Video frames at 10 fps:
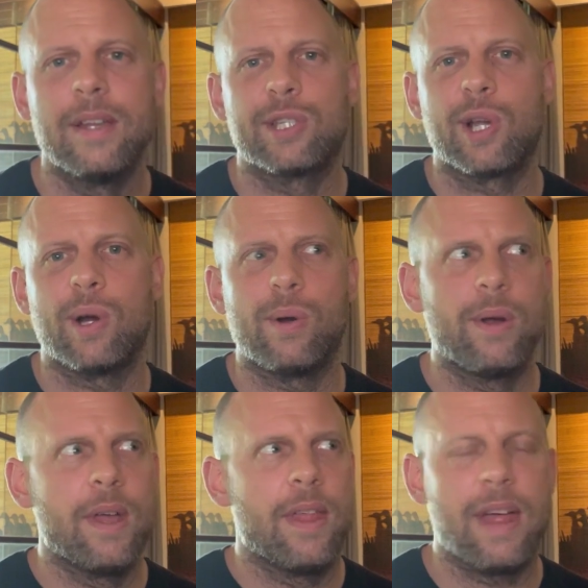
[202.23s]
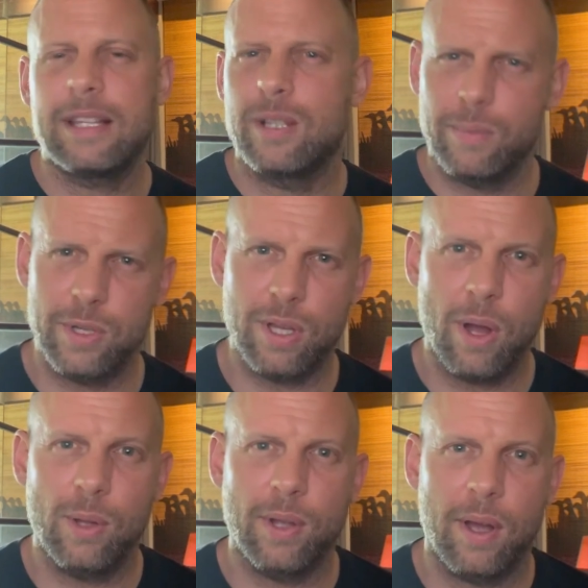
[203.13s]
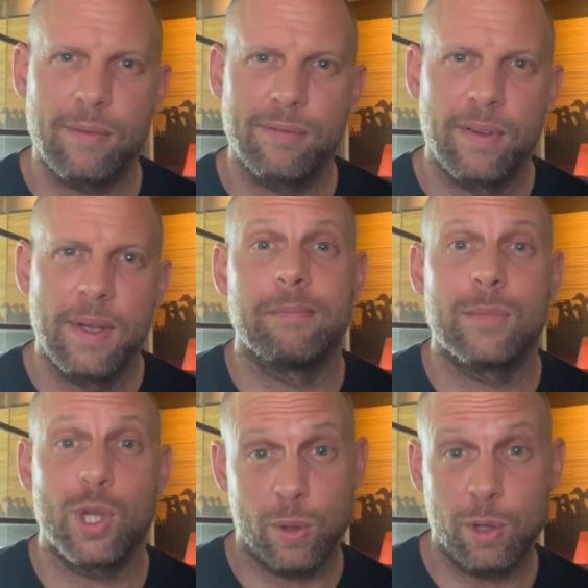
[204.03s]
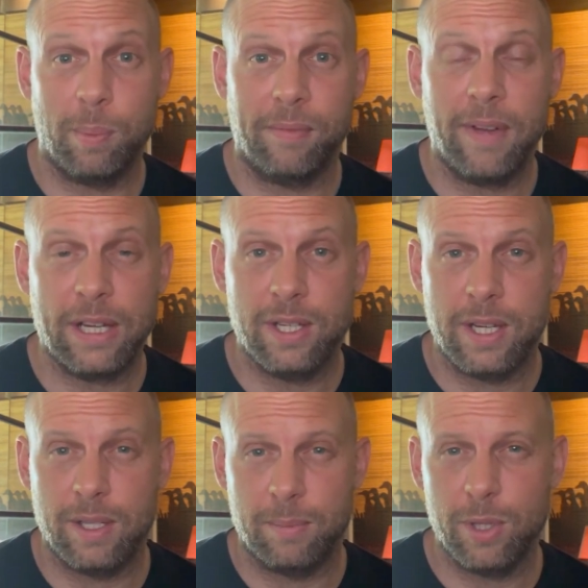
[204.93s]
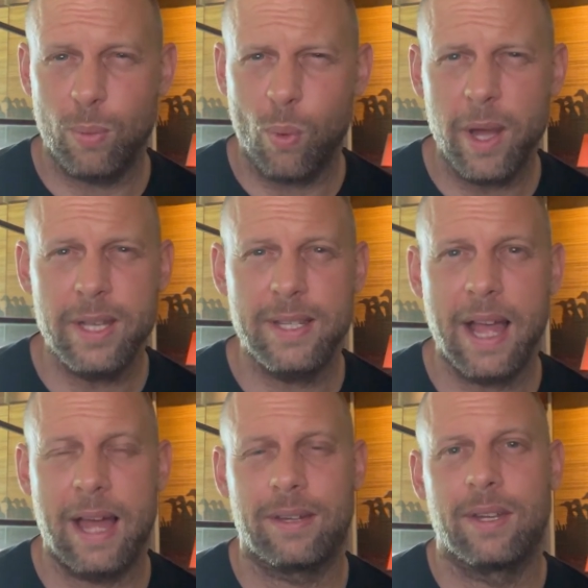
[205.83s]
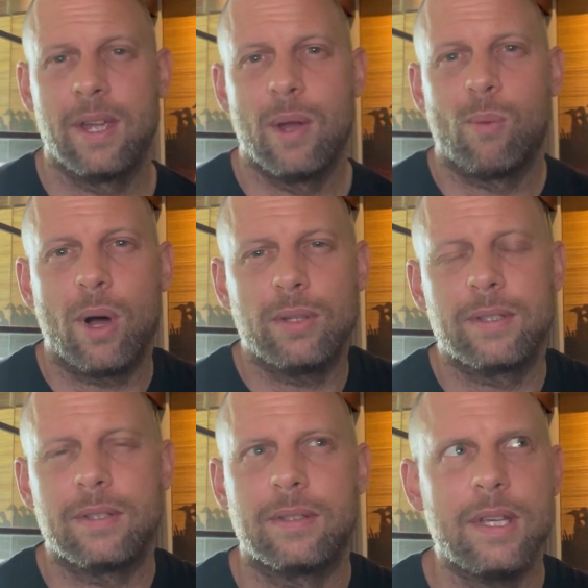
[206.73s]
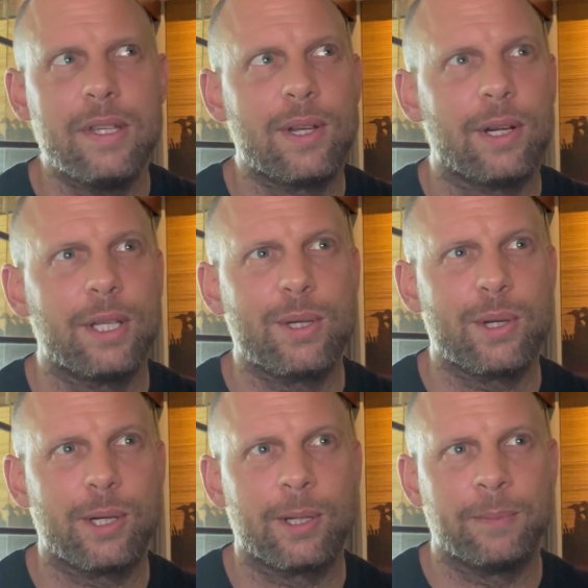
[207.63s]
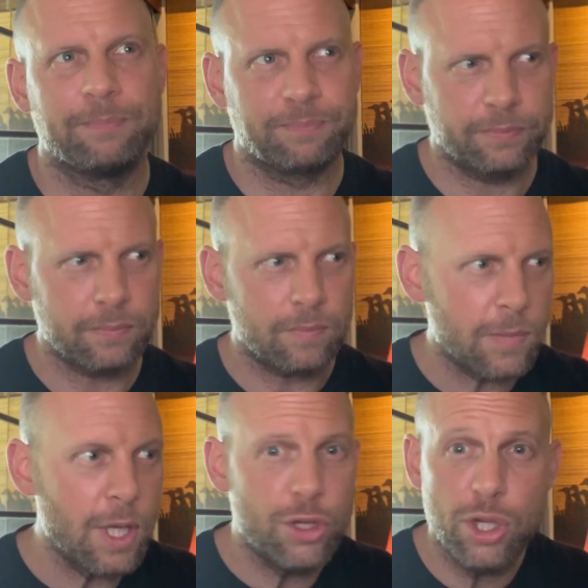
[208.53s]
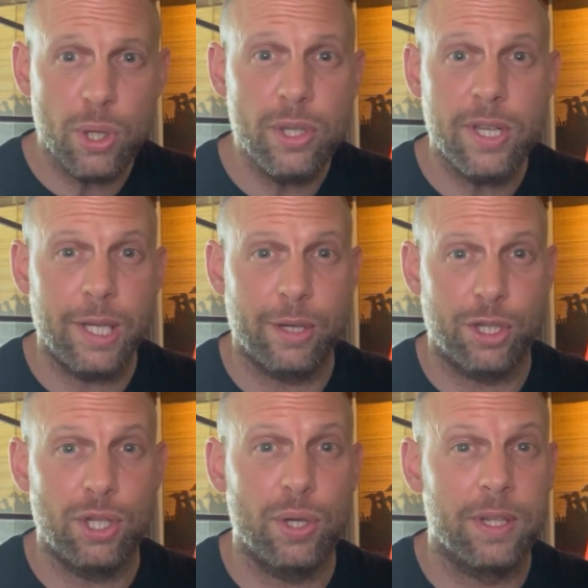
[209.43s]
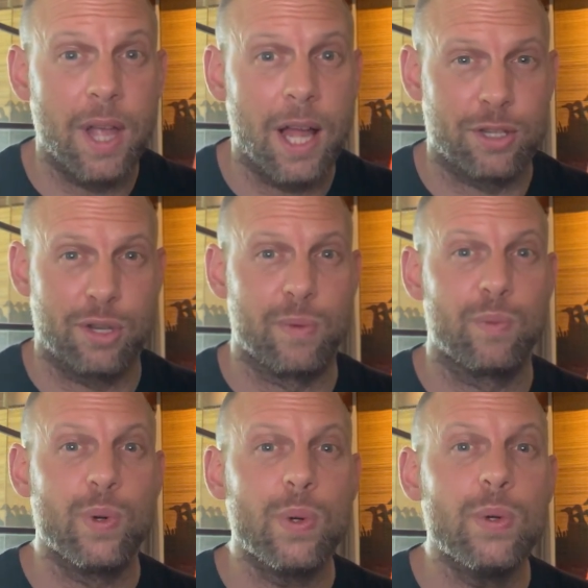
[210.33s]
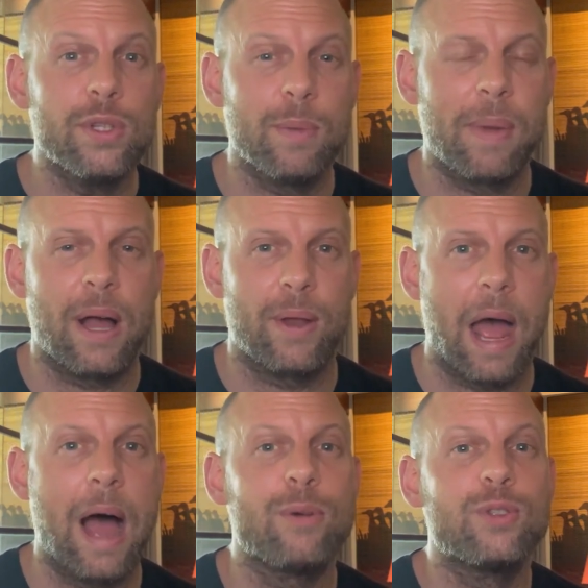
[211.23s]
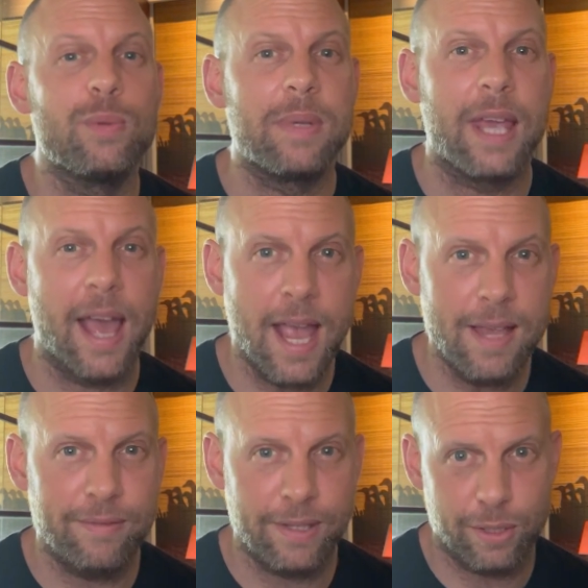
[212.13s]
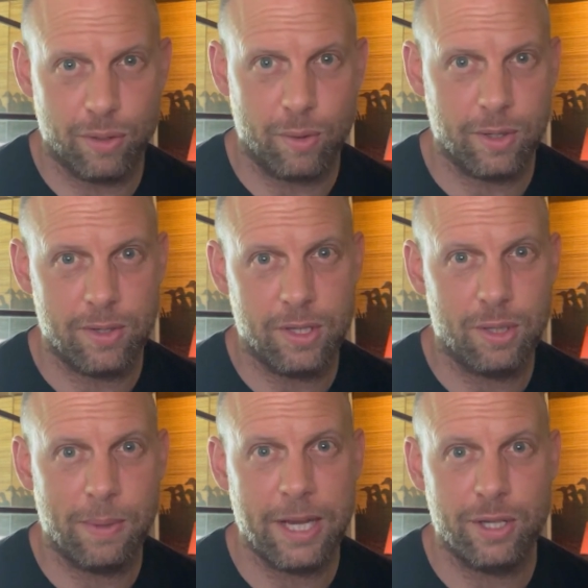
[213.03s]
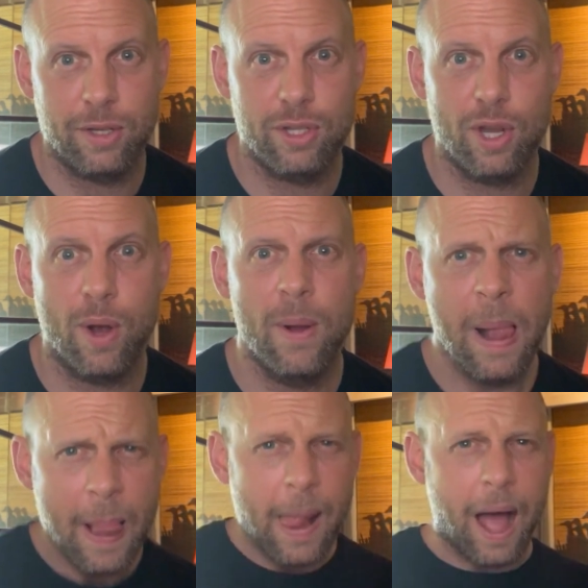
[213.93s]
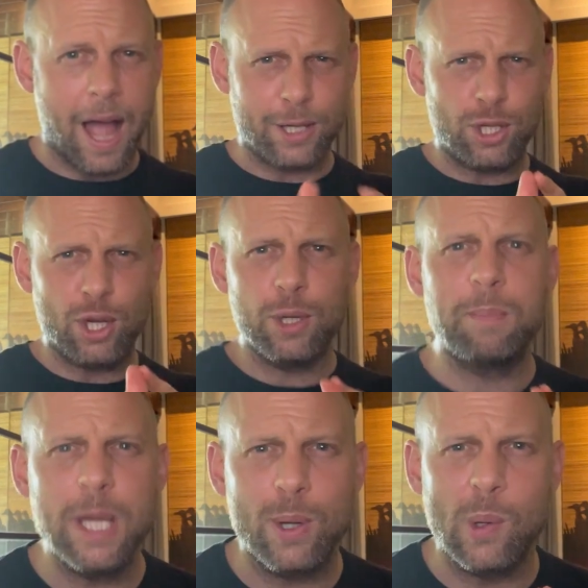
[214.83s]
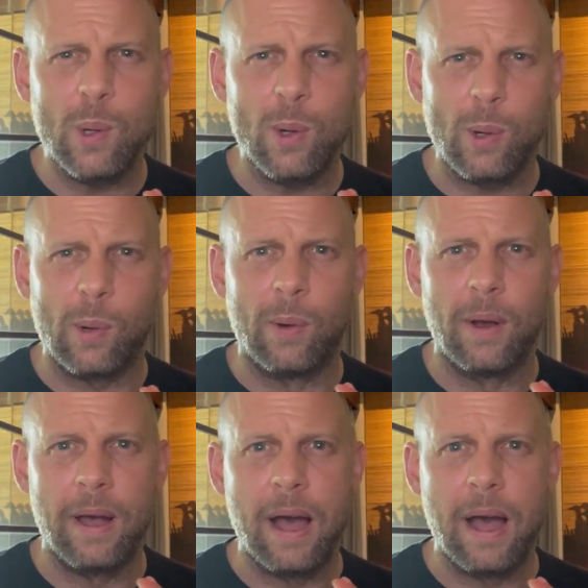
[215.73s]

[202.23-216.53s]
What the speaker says: So that's the result of social perfectionism. So what is that? Well, these are your shoulds and your should nots, your rules about how to behave in a social situation. So I should be cool.